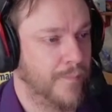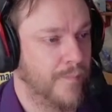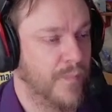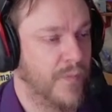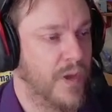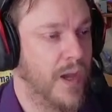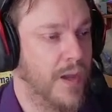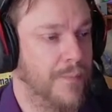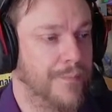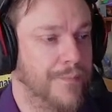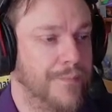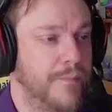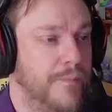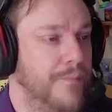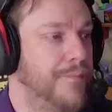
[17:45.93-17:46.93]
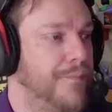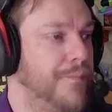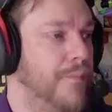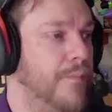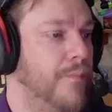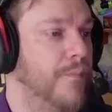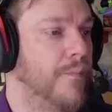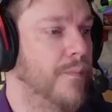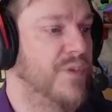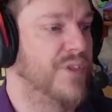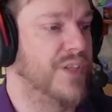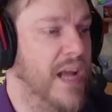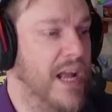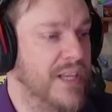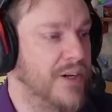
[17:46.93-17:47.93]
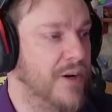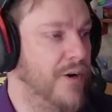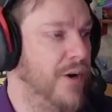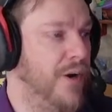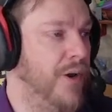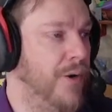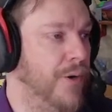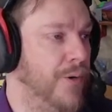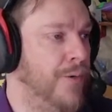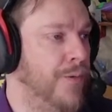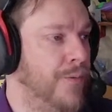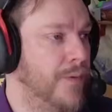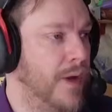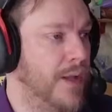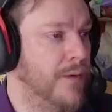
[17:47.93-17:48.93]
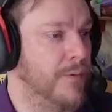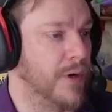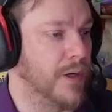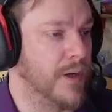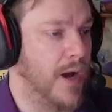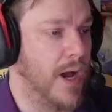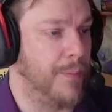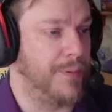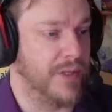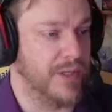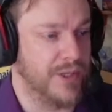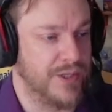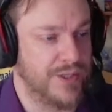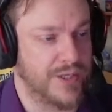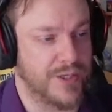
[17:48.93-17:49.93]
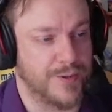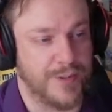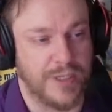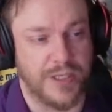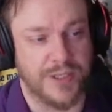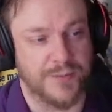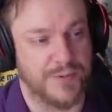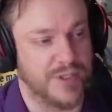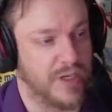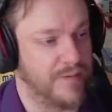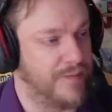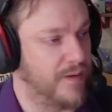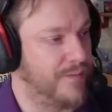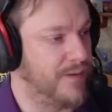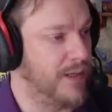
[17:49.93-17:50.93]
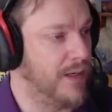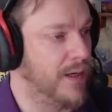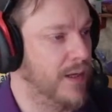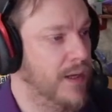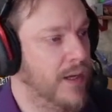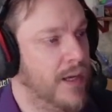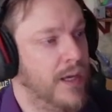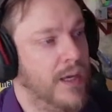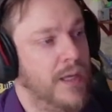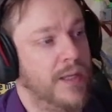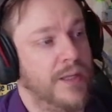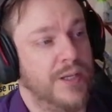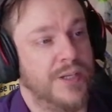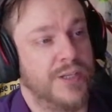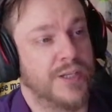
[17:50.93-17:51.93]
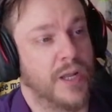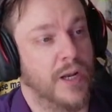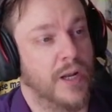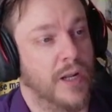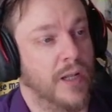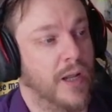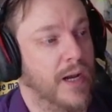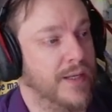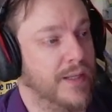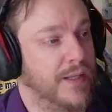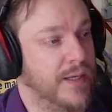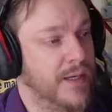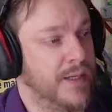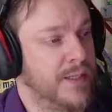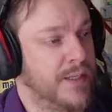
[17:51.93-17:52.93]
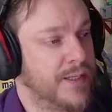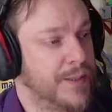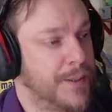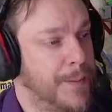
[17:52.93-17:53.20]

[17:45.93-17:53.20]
Okay. So that's our new. And then we're going to copy this because we need some stuff off it. This is going to align to this.